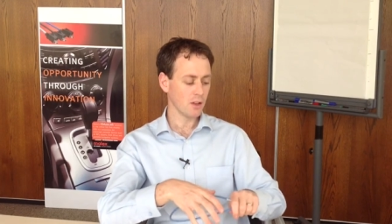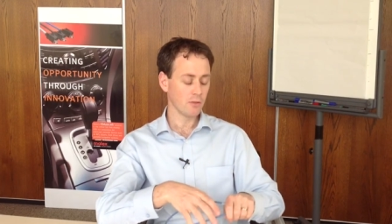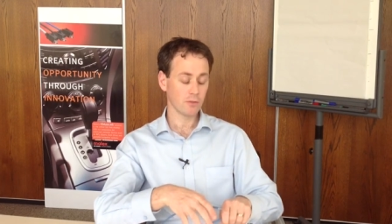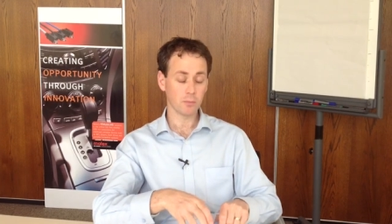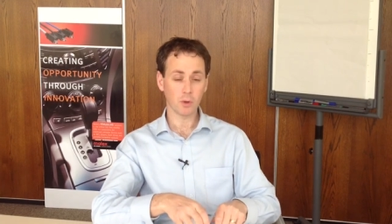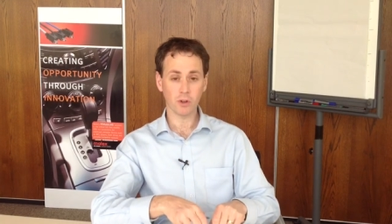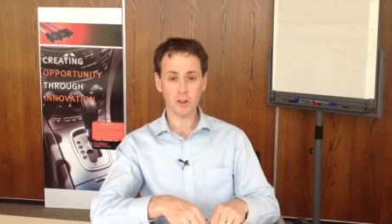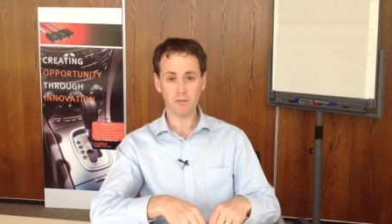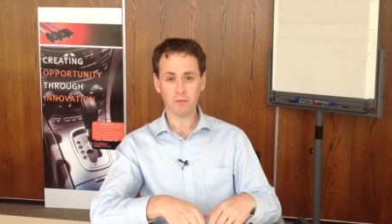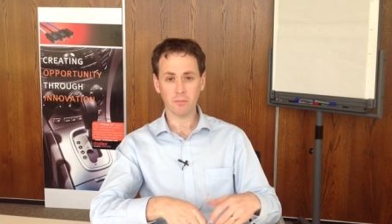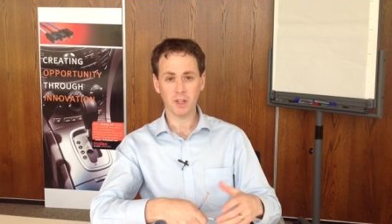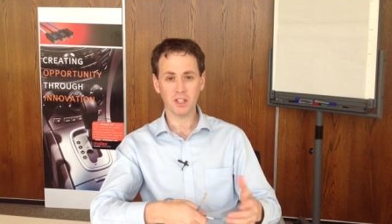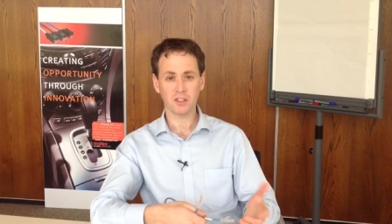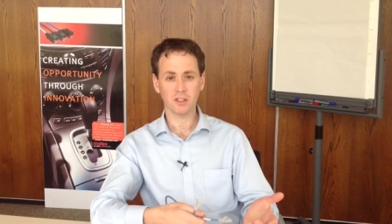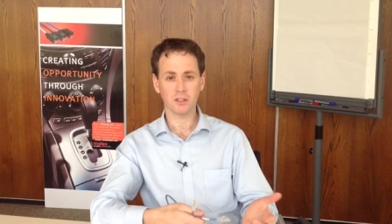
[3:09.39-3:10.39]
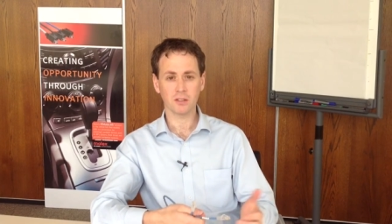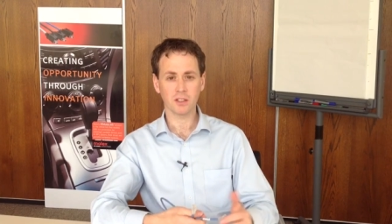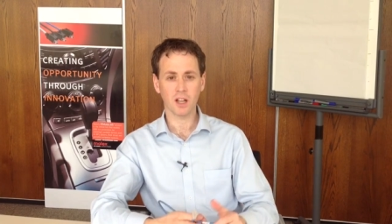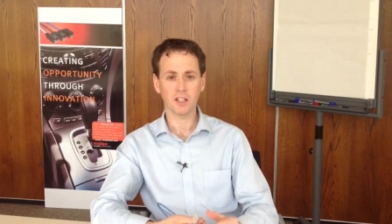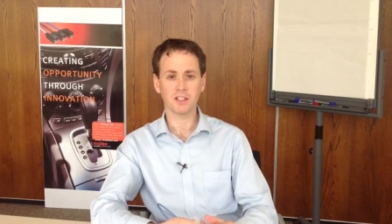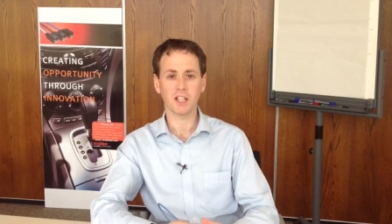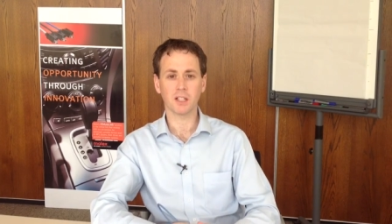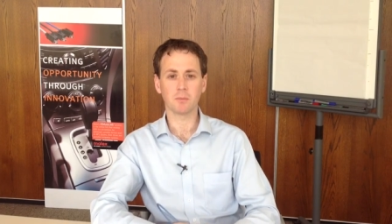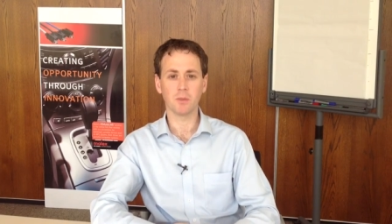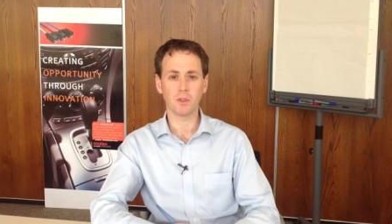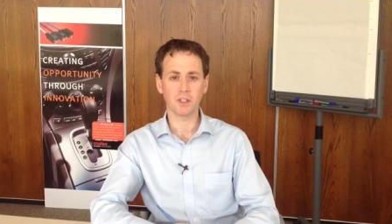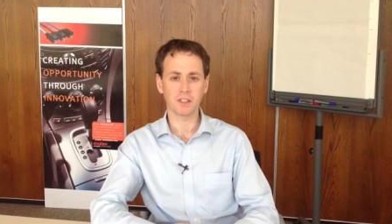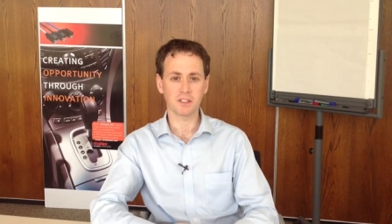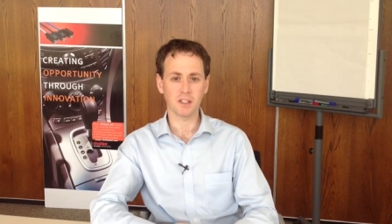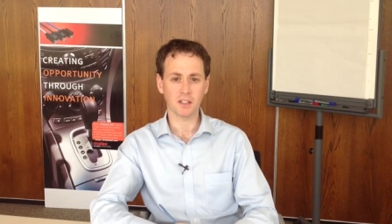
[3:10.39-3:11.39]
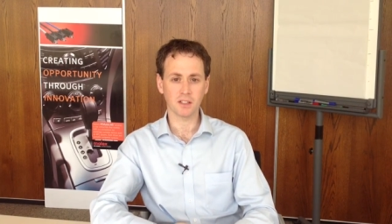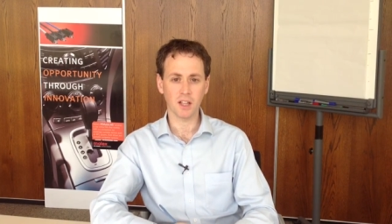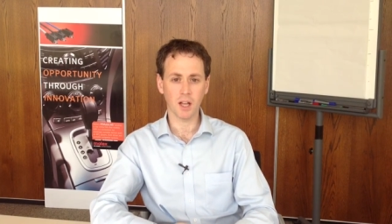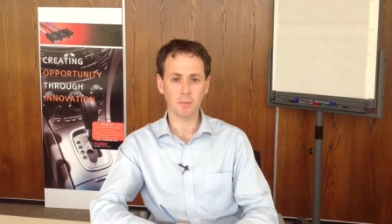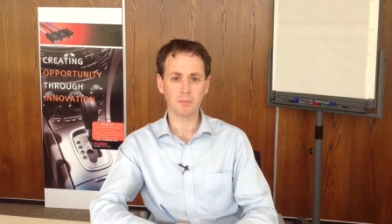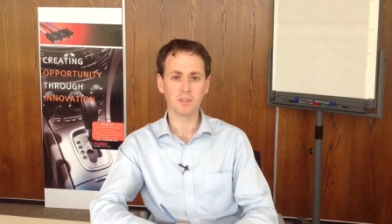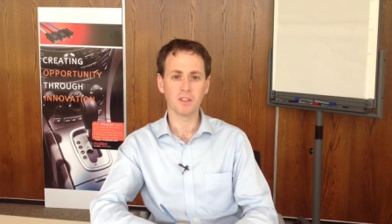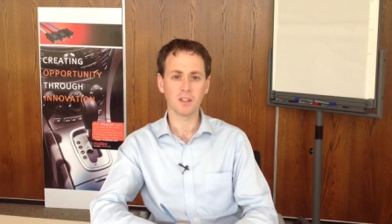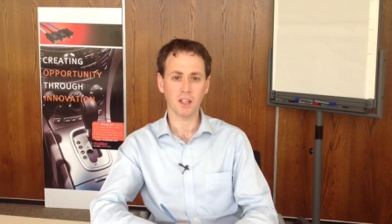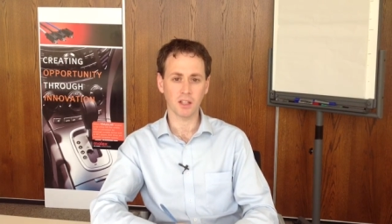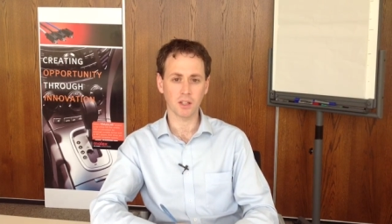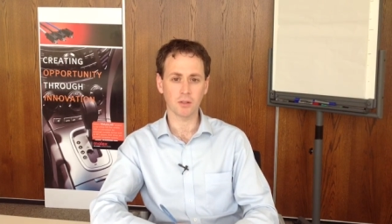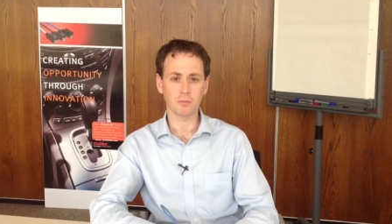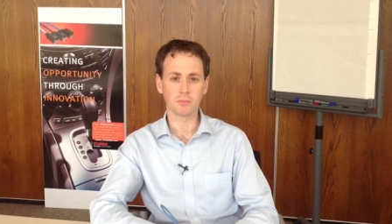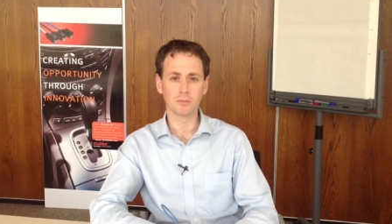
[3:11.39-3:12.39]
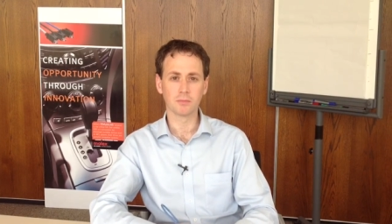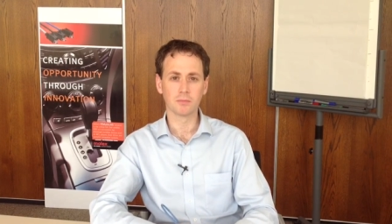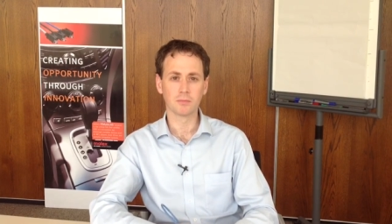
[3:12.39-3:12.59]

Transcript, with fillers: For more information, contact molex dot com. Thank you.